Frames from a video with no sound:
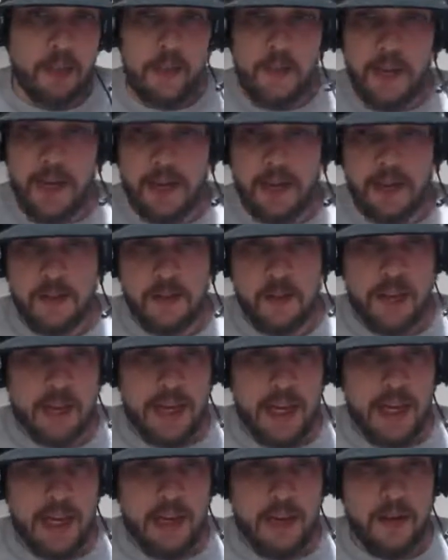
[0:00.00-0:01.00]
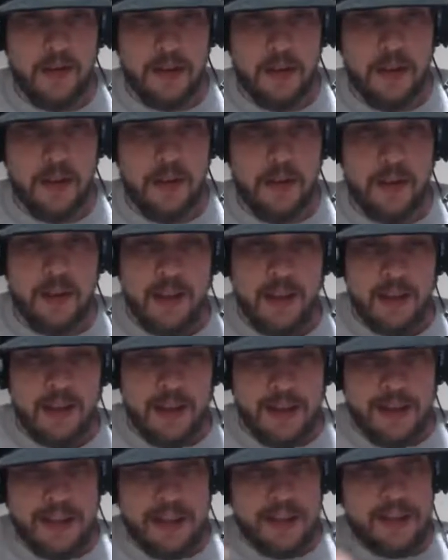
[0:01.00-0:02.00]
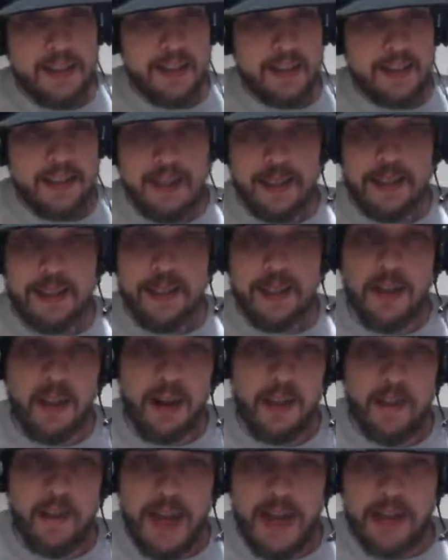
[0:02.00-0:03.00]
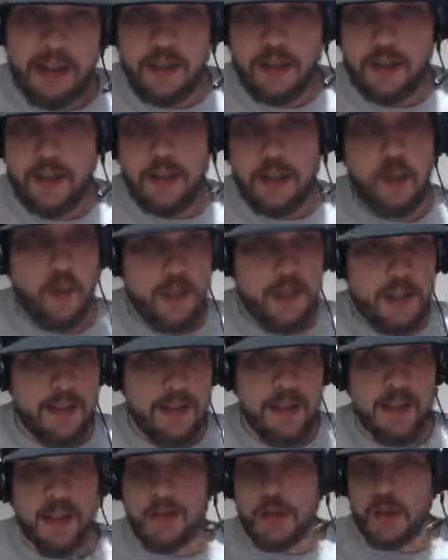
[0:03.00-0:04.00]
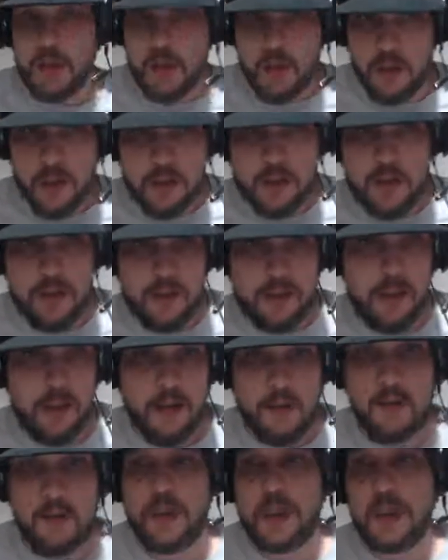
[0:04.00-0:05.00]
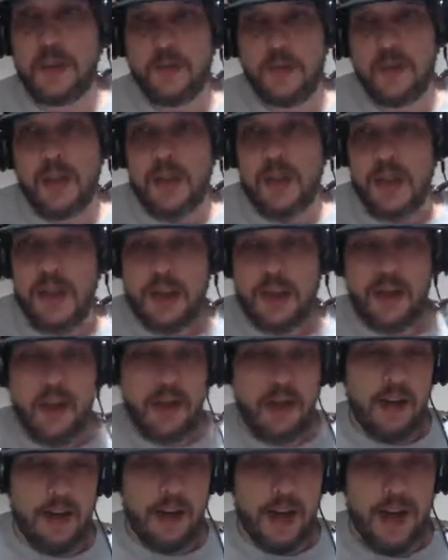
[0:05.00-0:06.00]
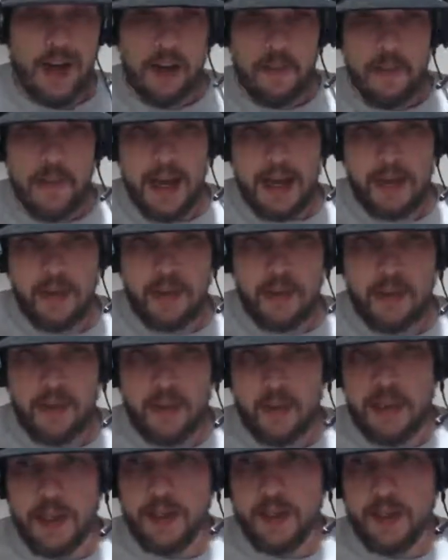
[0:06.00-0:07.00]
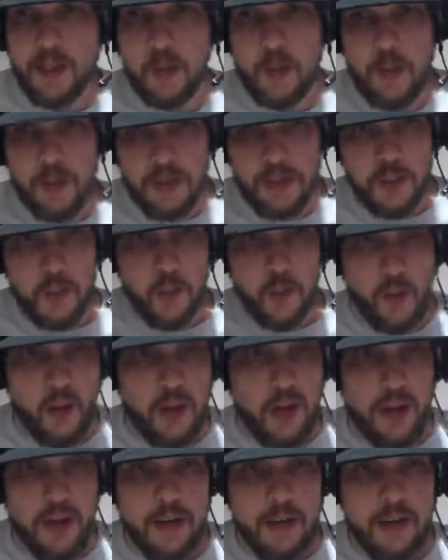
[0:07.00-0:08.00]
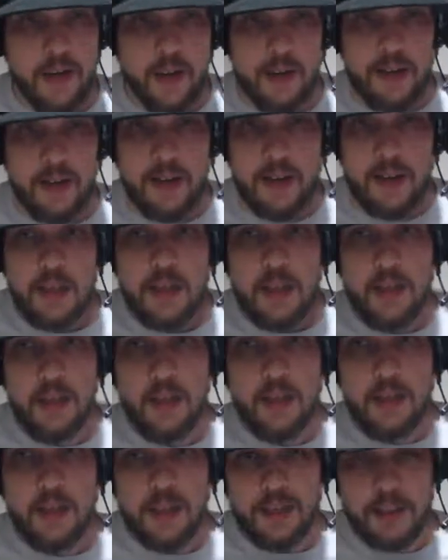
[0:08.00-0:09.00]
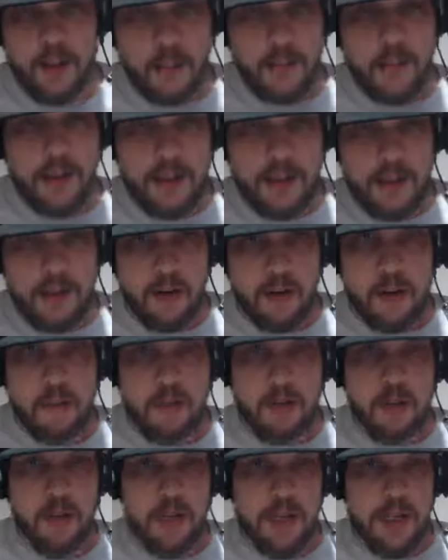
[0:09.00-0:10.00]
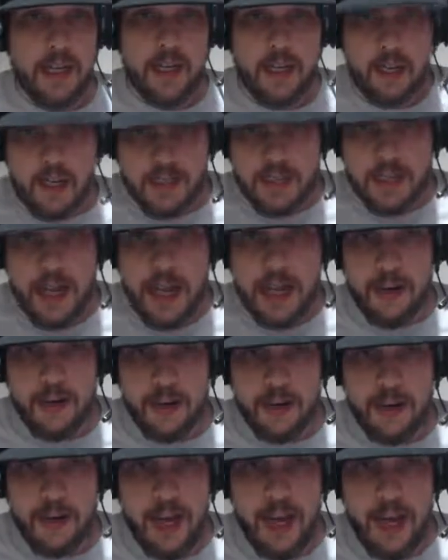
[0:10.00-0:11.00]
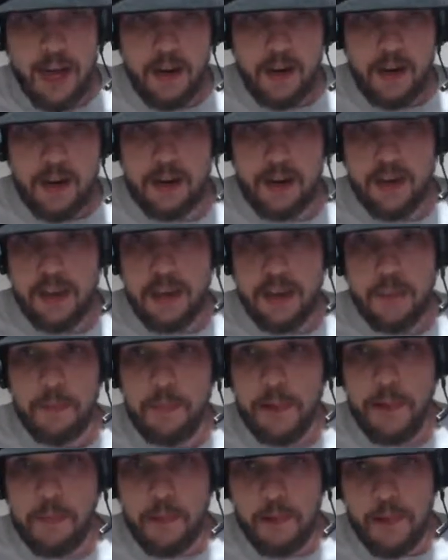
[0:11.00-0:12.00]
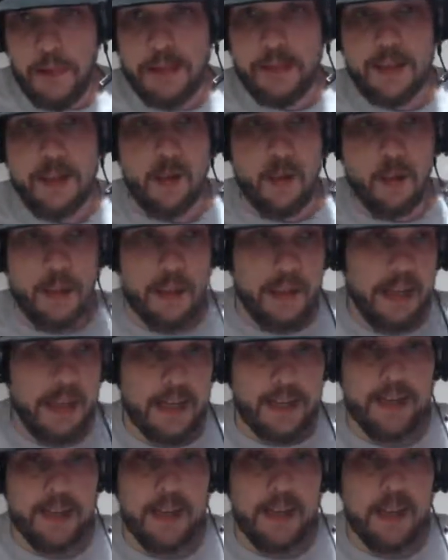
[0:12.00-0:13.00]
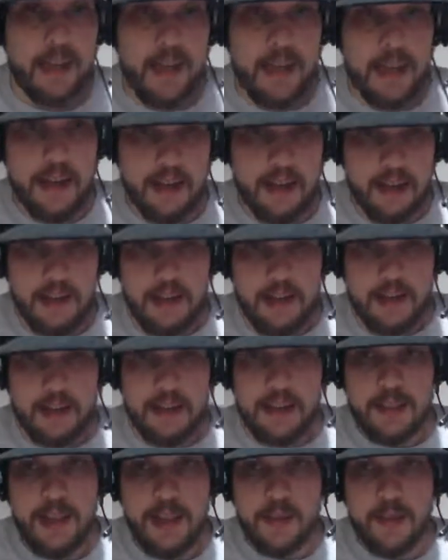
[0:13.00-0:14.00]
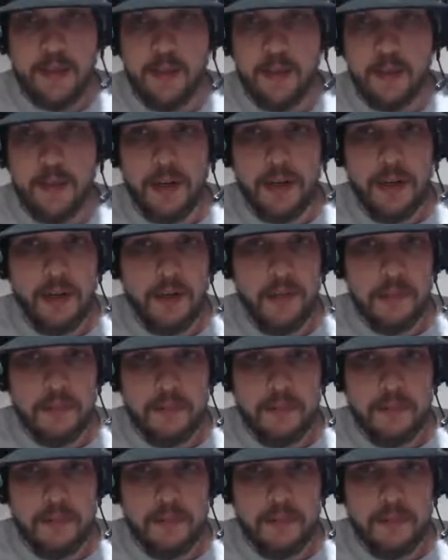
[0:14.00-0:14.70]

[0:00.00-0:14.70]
Britt Baker's been kind of inconsistent on matches. She wins some, she loses some. She just had a match a couple of weeks ago where she won. Do you think they're building her up to get another title shot, or do you think B. Priestley will be next in line to take on Rio?